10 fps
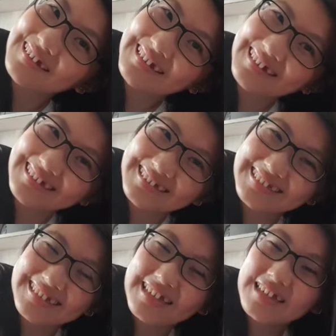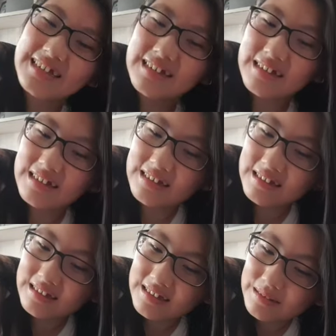
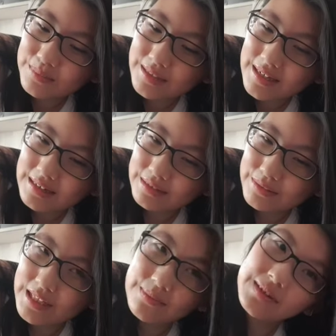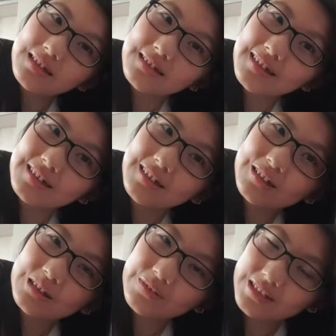But yeah, with that being
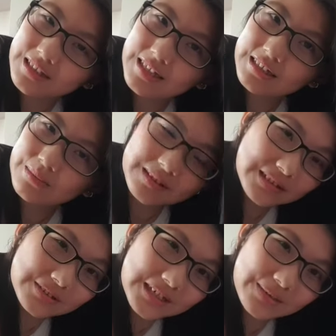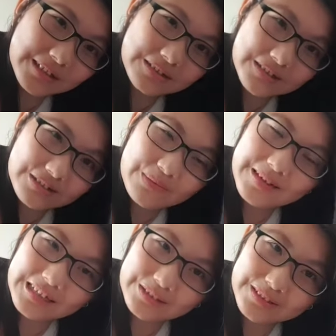said, don't forget to like, comment, subscribe, and I'll see you in my
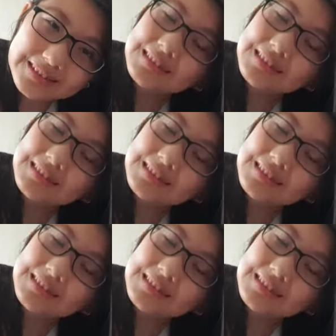next one.